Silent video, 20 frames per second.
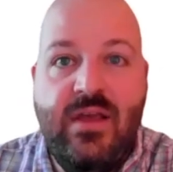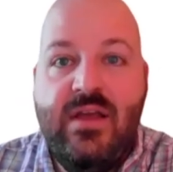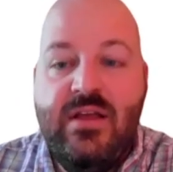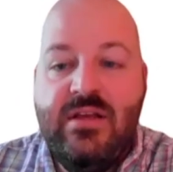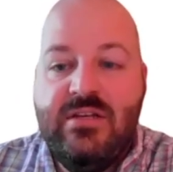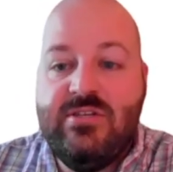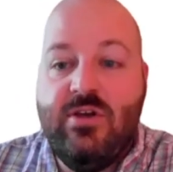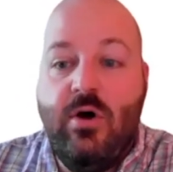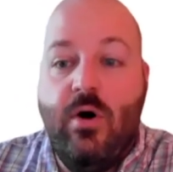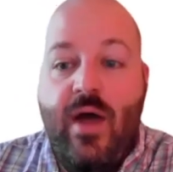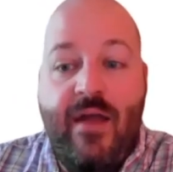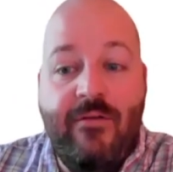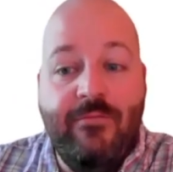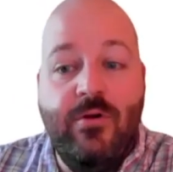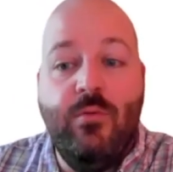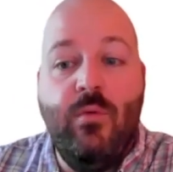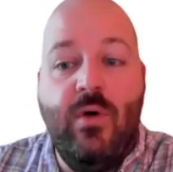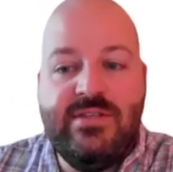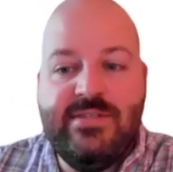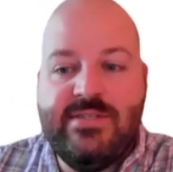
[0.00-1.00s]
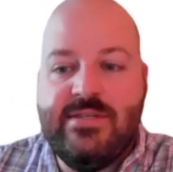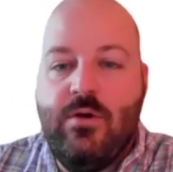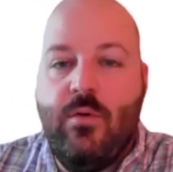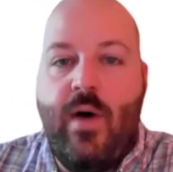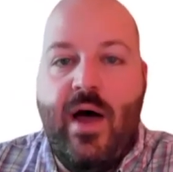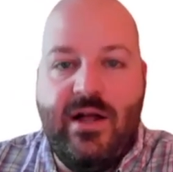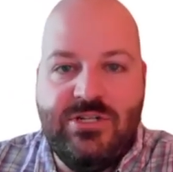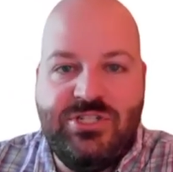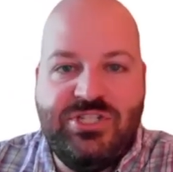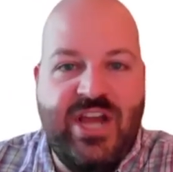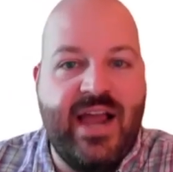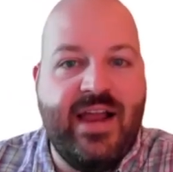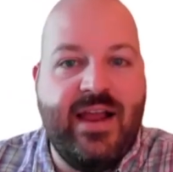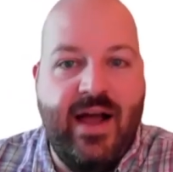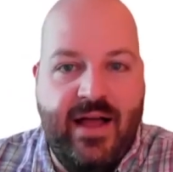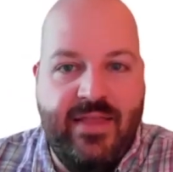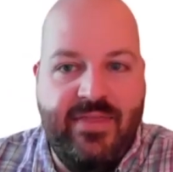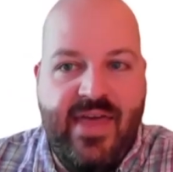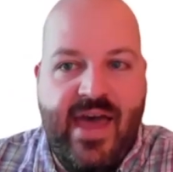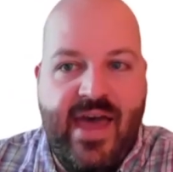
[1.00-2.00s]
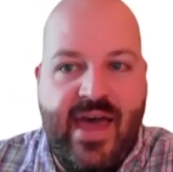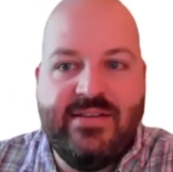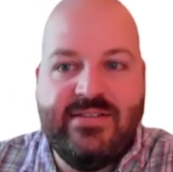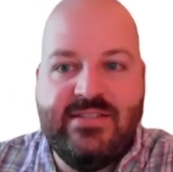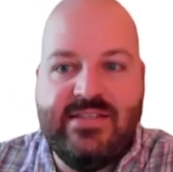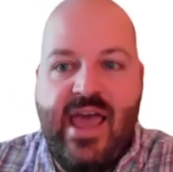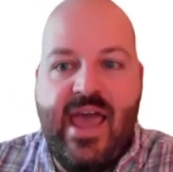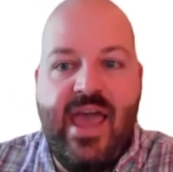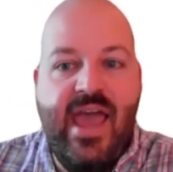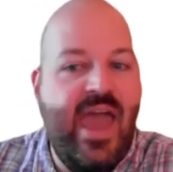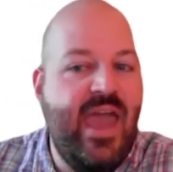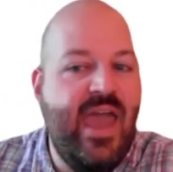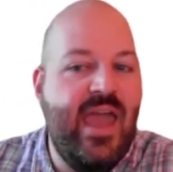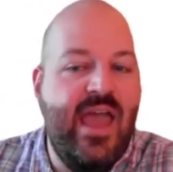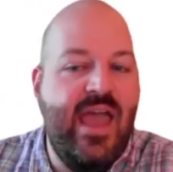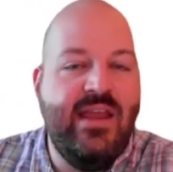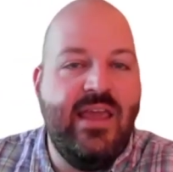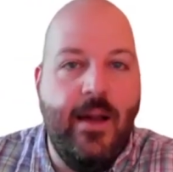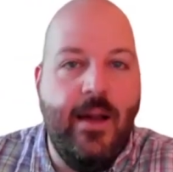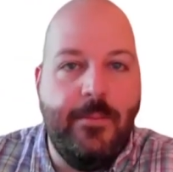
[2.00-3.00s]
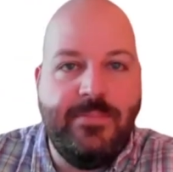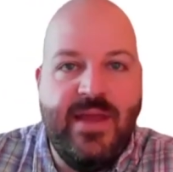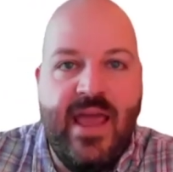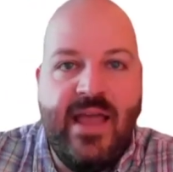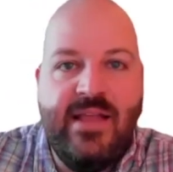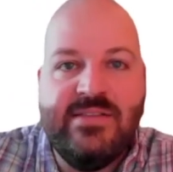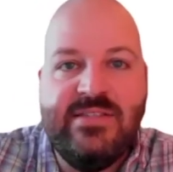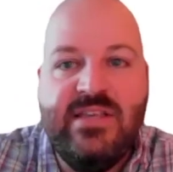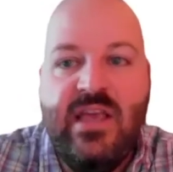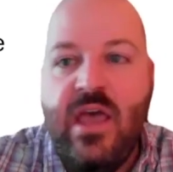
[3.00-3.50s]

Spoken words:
So every once in a while, check on that. Say, hey, any updates?